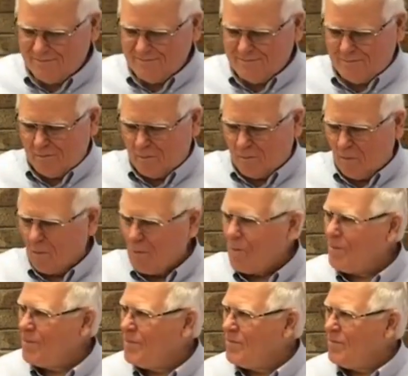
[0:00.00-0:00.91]
is
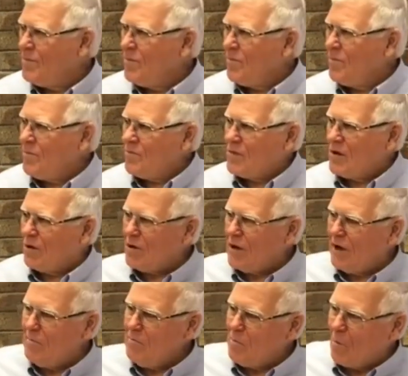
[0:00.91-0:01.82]
asukos. Okay.
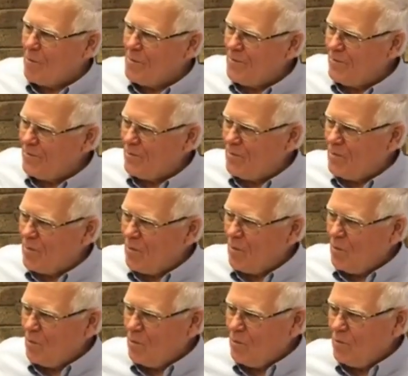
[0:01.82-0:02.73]
And it's the only time
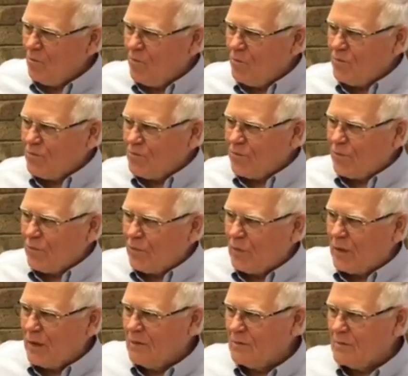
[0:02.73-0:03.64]
it occurs in the New
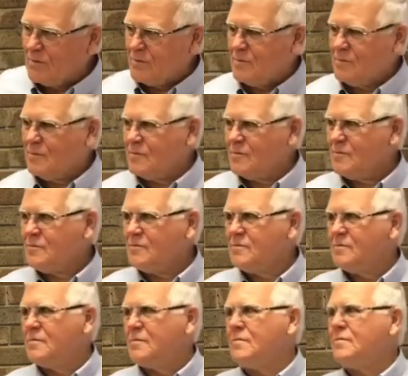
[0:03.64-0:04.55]
Testament. Mm.
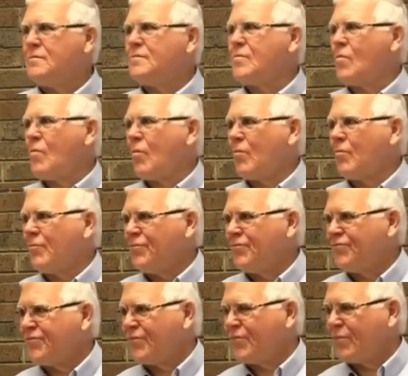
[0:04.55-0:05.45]
But
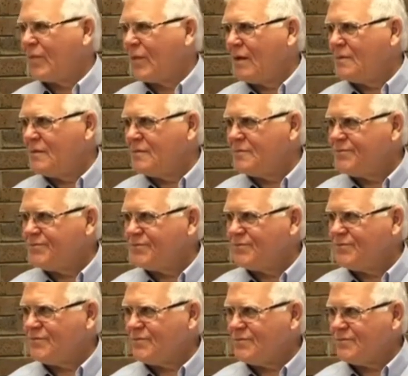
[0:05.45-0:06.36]
it
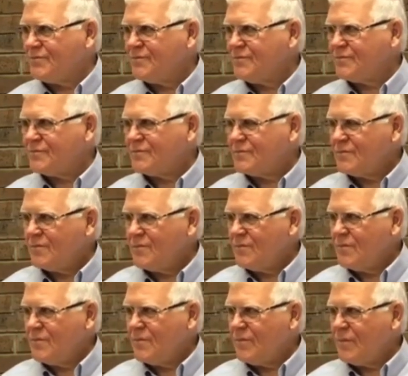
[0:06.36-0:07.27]
does occur
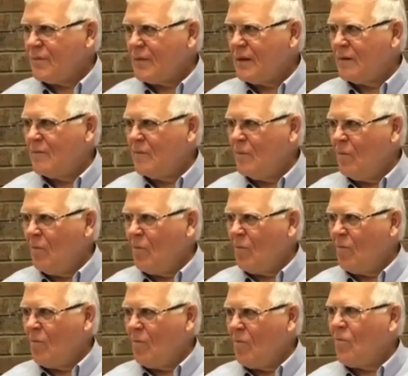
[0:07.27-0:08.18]
in the Apocrypha.
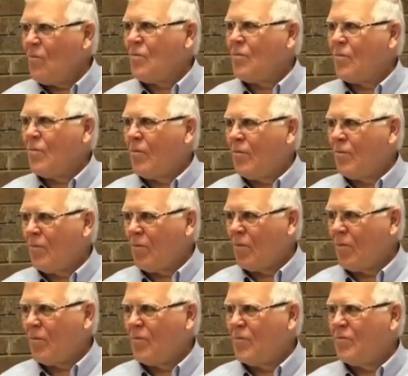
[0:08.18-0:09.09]
It occurs in the
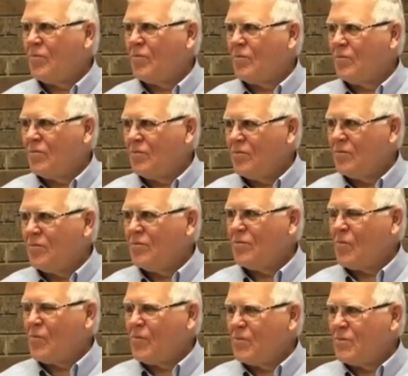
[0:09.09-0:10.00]
Wisdom of Solomon
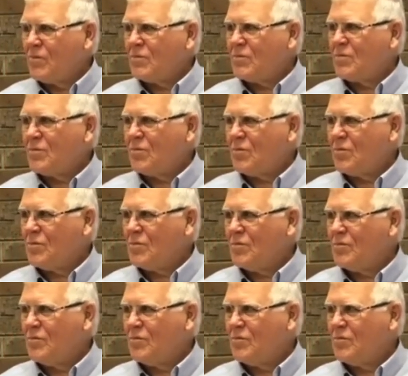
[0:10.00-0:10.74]
that, that